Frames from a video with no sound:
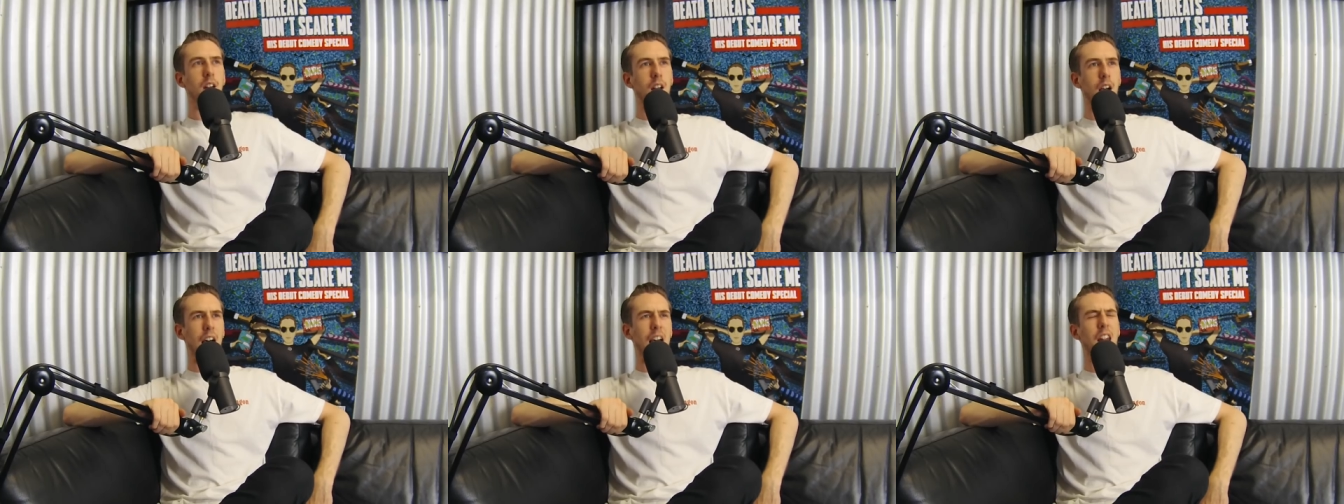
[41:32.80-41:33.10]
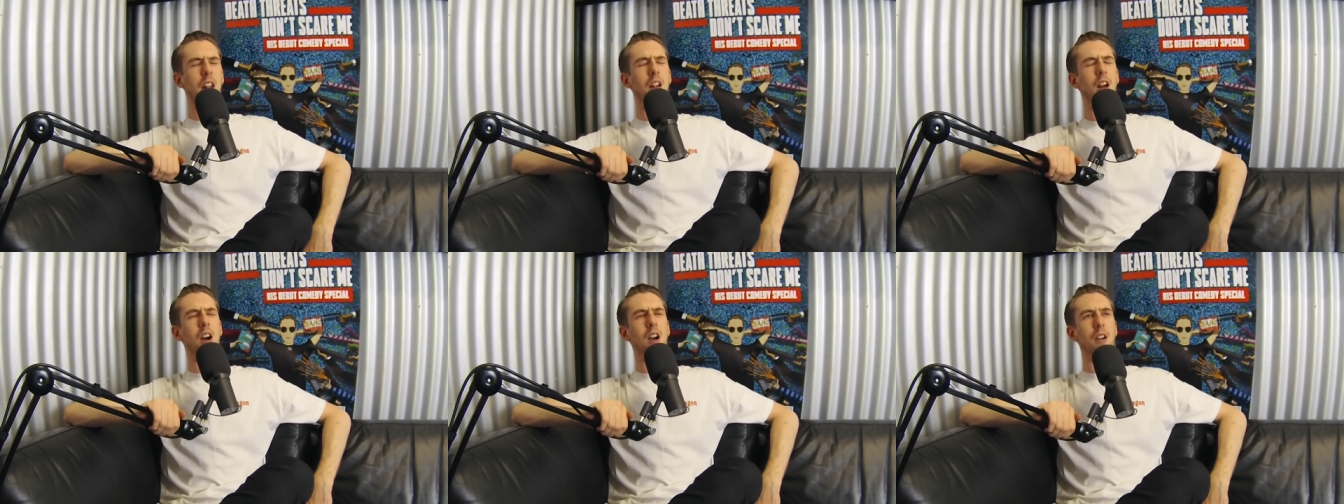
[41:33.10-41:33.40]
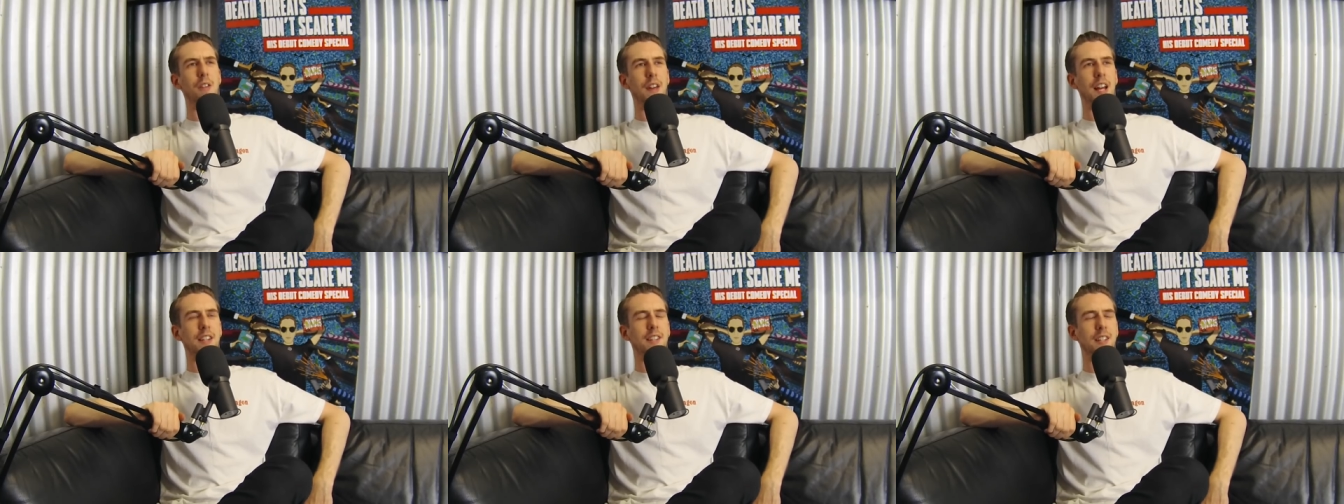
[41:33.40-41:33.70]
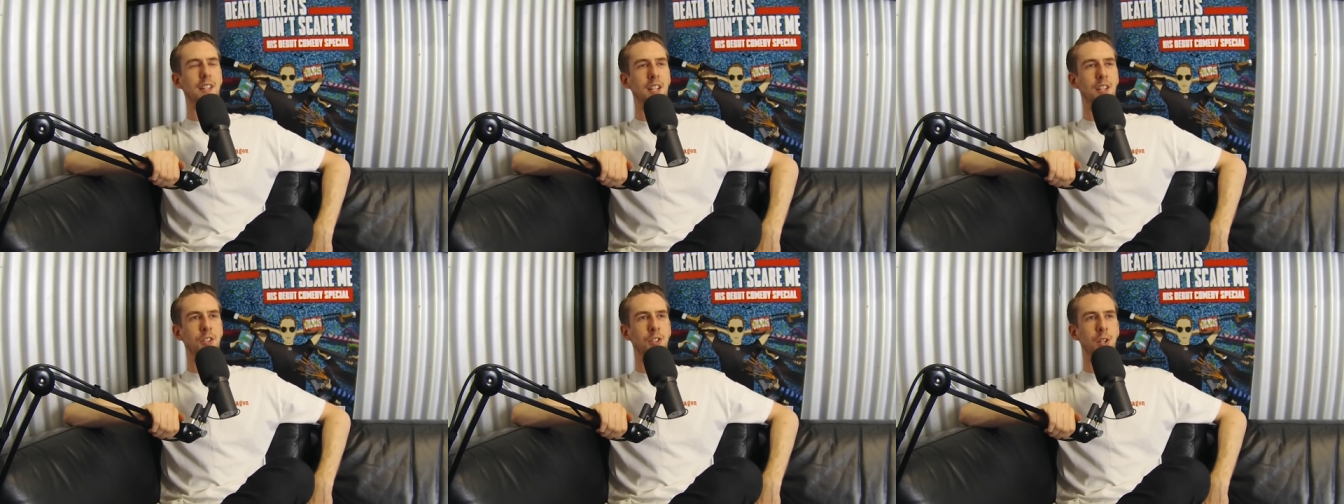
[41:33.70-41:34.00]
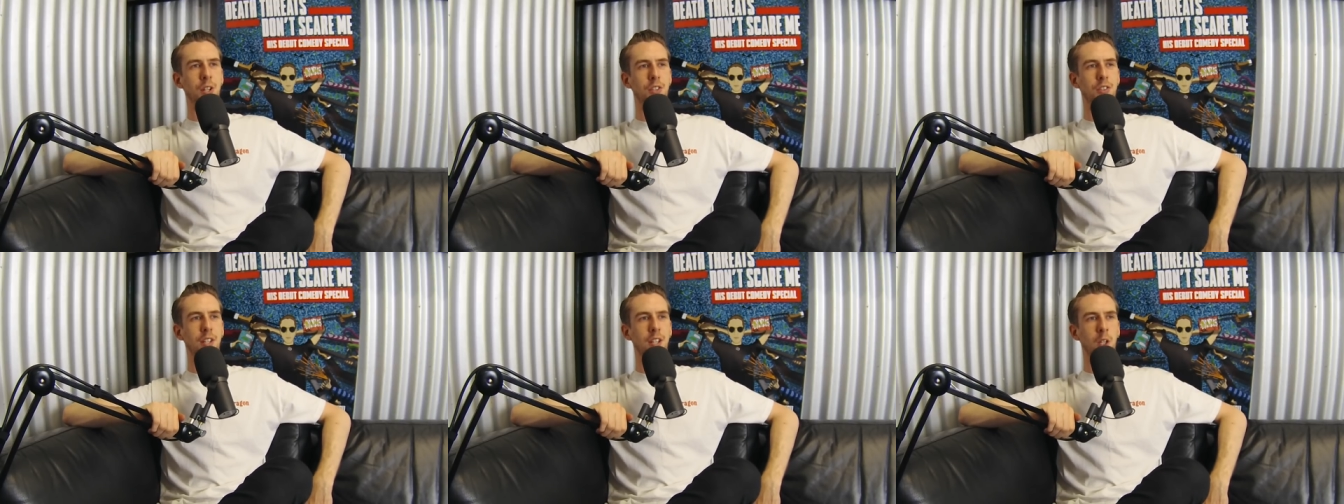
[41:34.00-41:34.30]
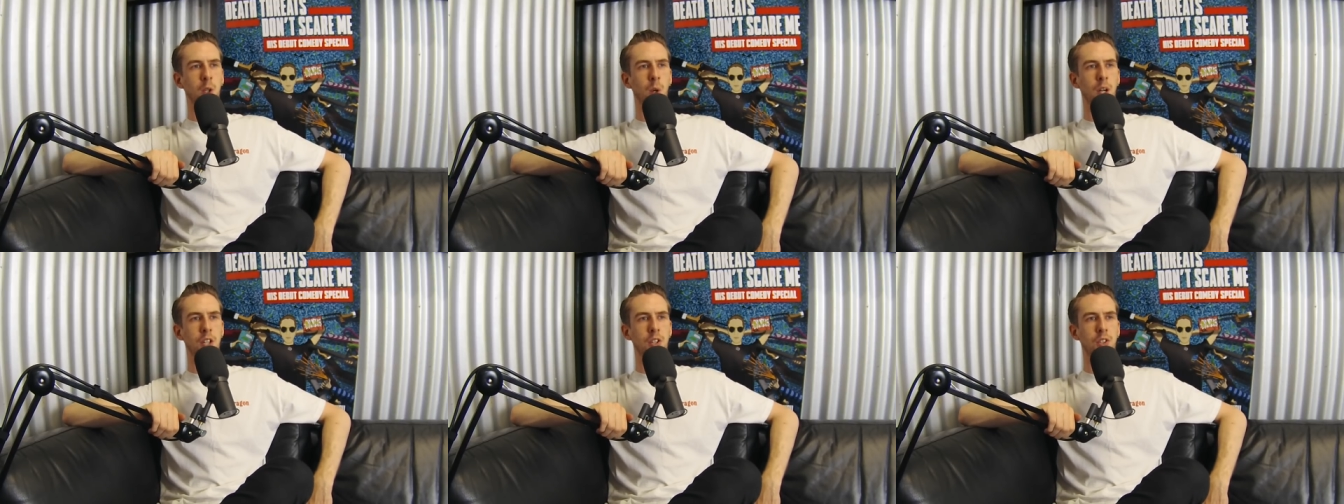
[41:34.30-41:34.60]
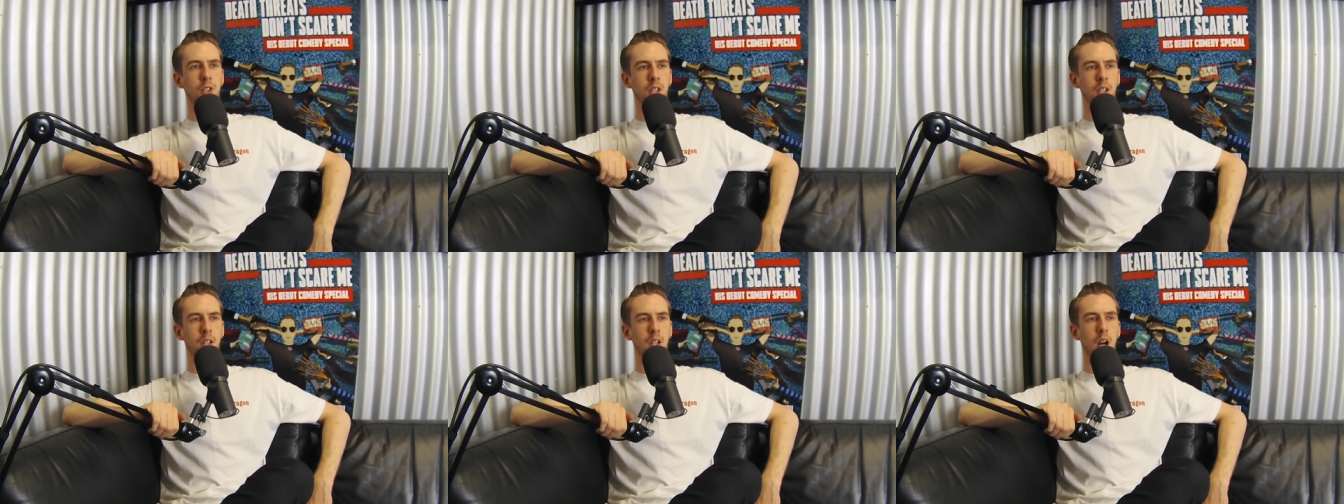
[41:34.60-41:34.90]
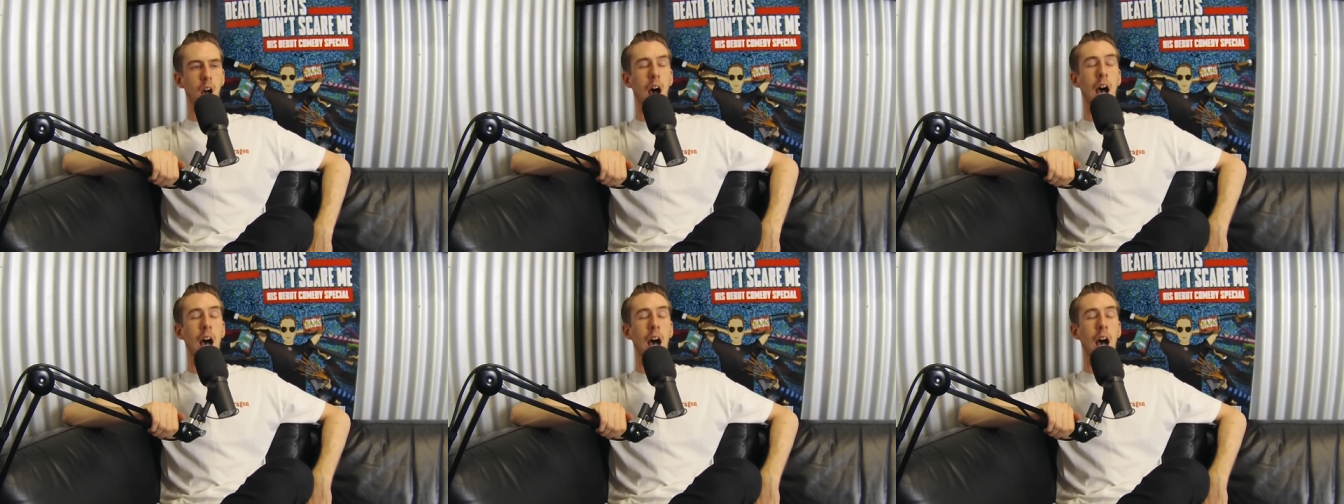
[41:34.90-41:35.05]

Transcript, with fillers: I don't know. That's an interesting question.